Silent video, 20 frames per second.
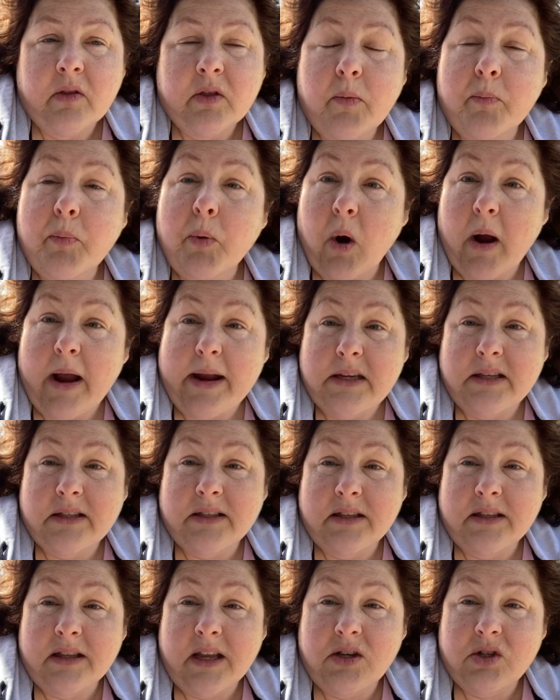the price
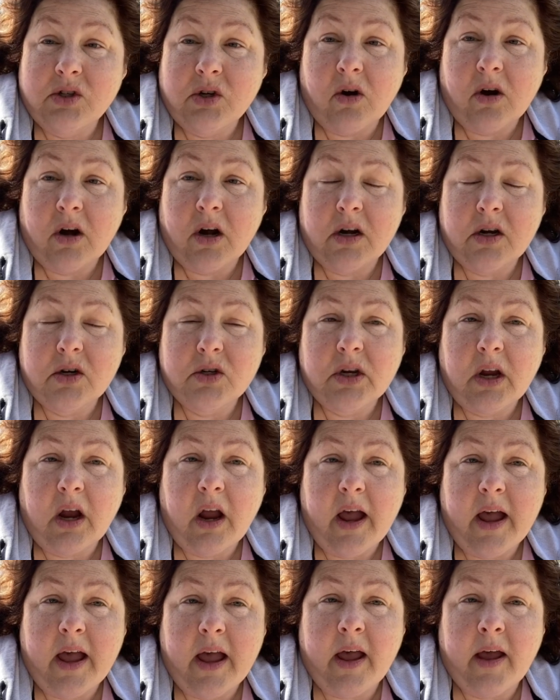that they charge
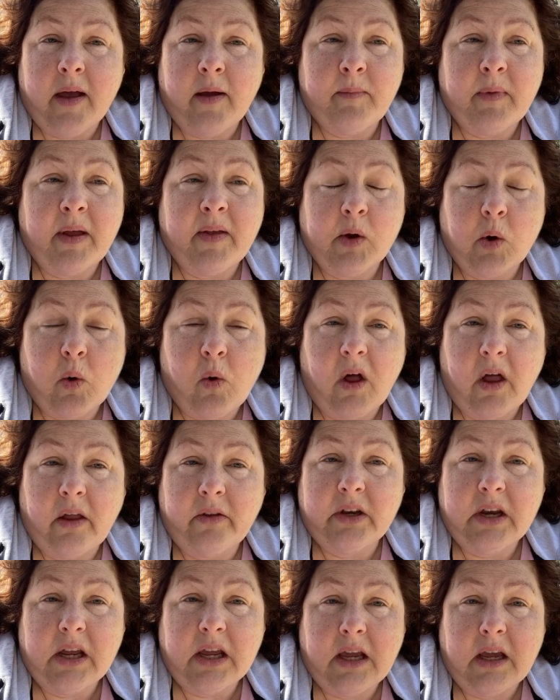um, and the
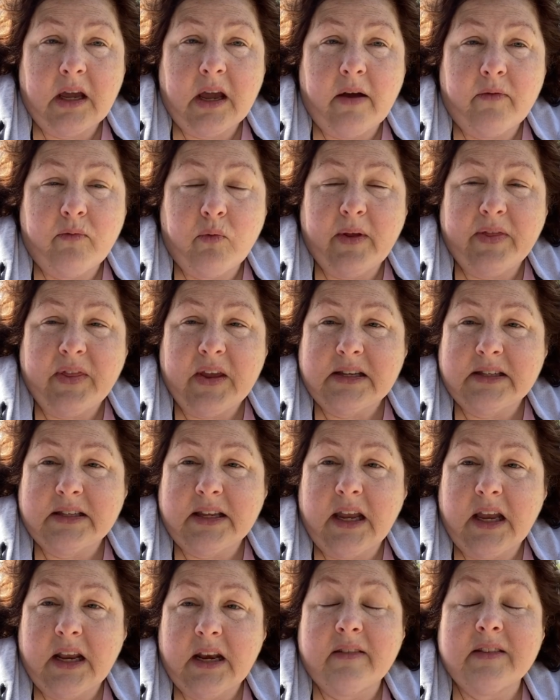quality of what they
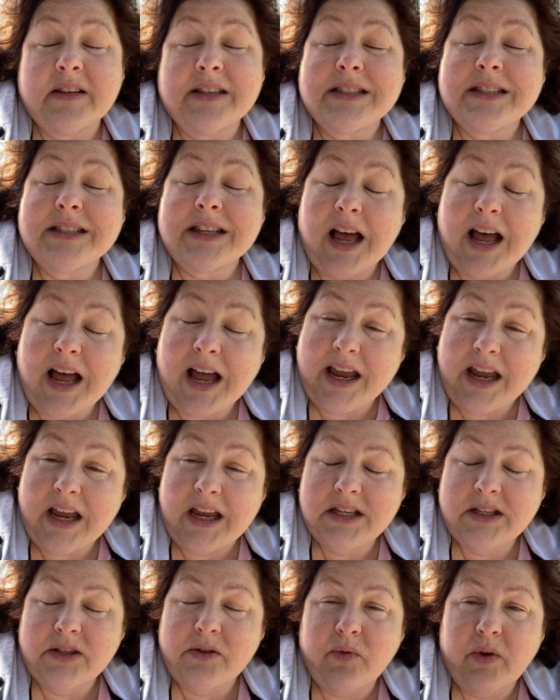sent and the
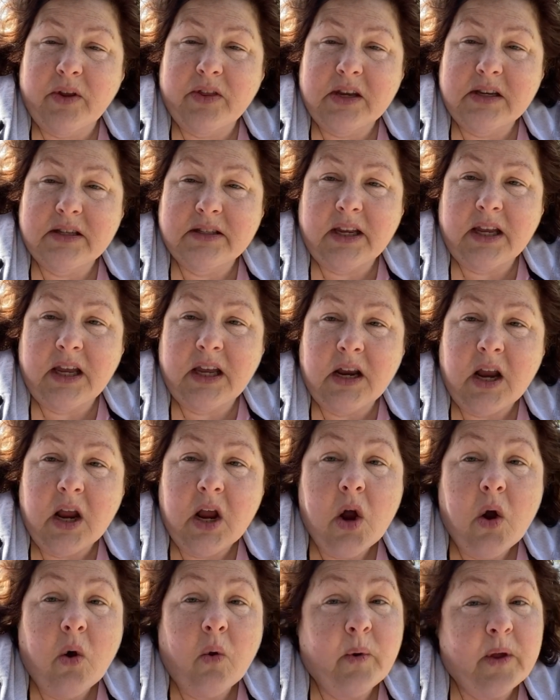size of what they sent,
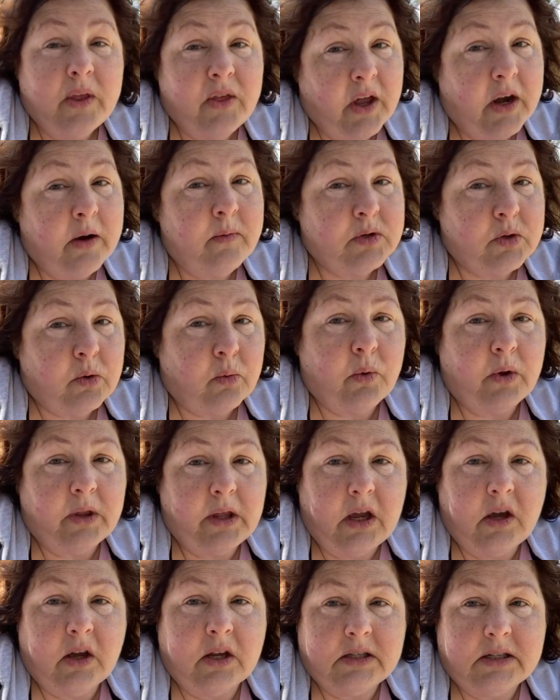we thought it was a
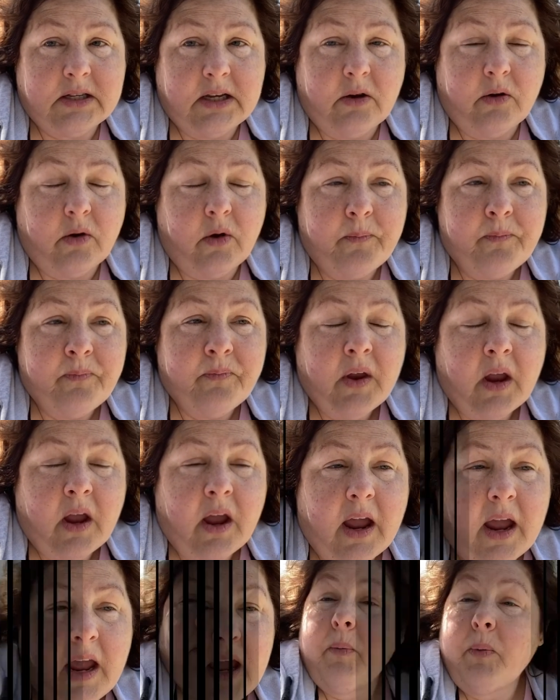really good deal.
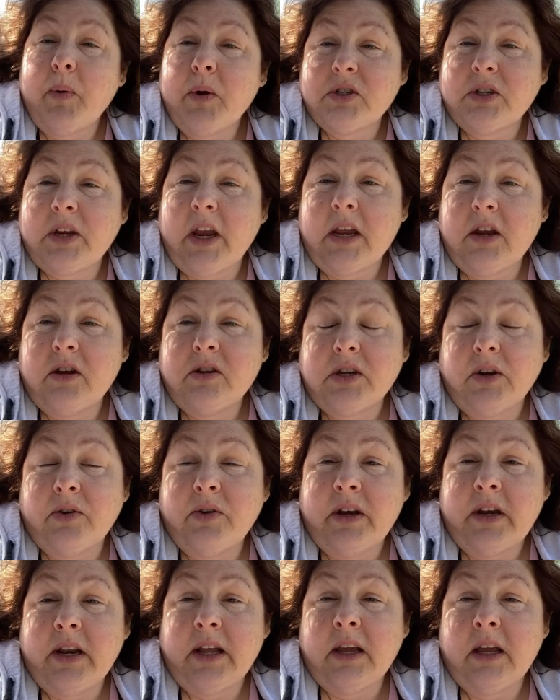Uh, we and appreciate you so
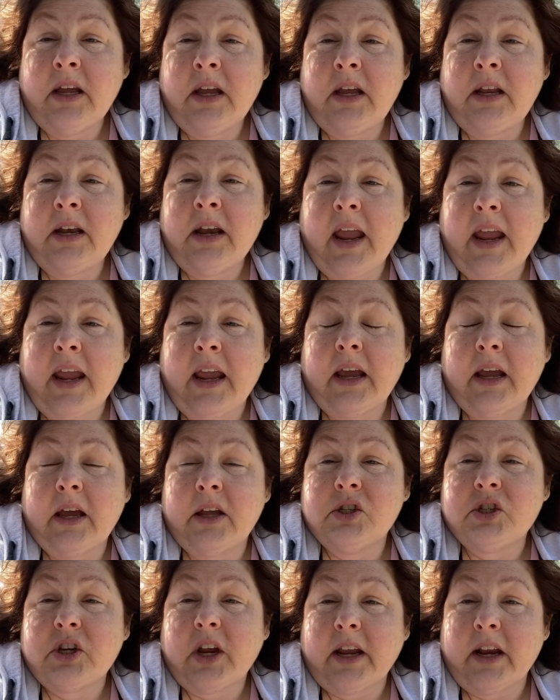tuning in
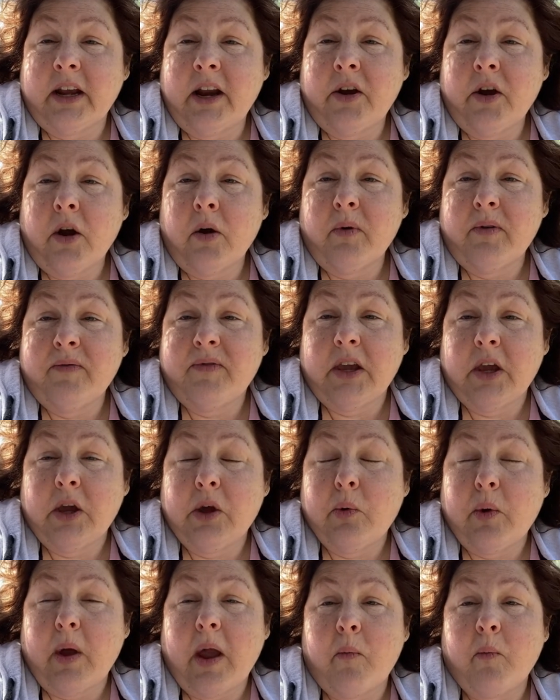and checking out our
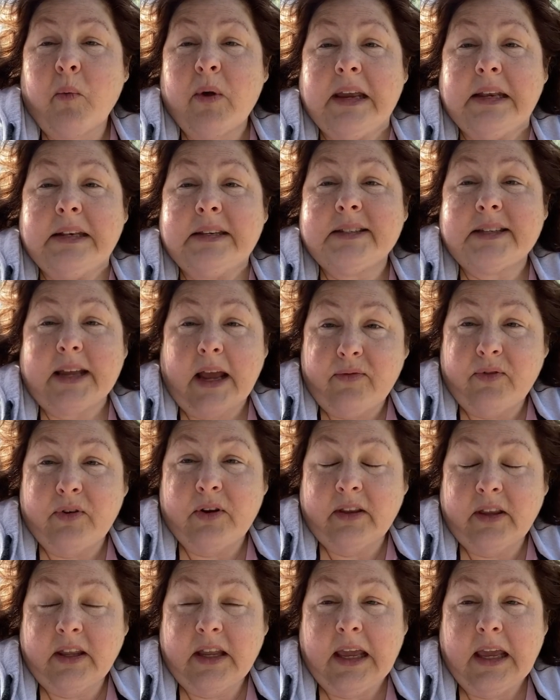review and we
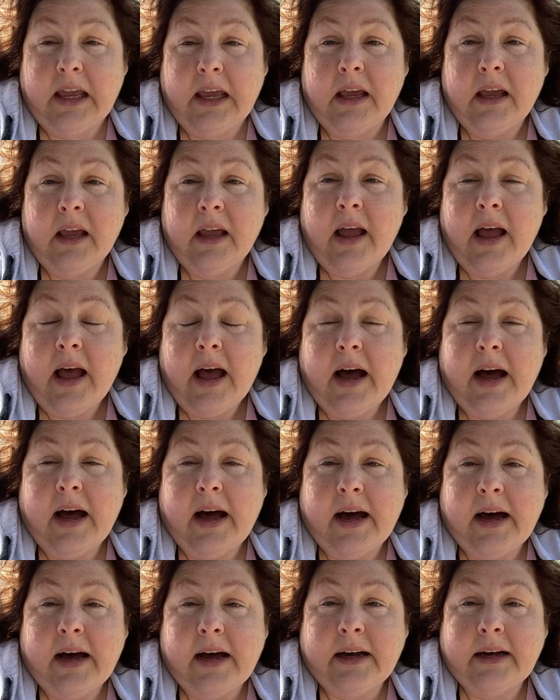definitely
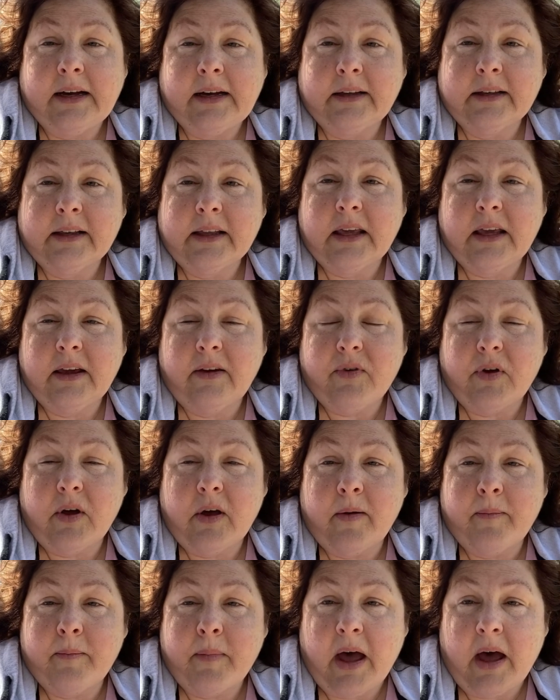uh, give
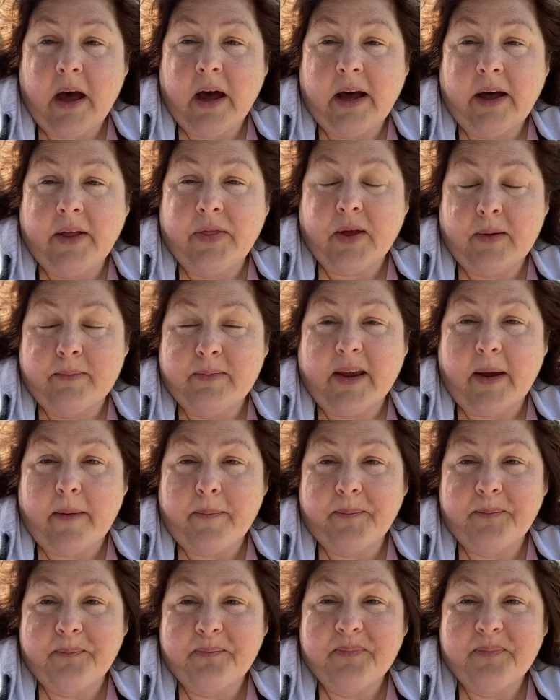them a thumbs up.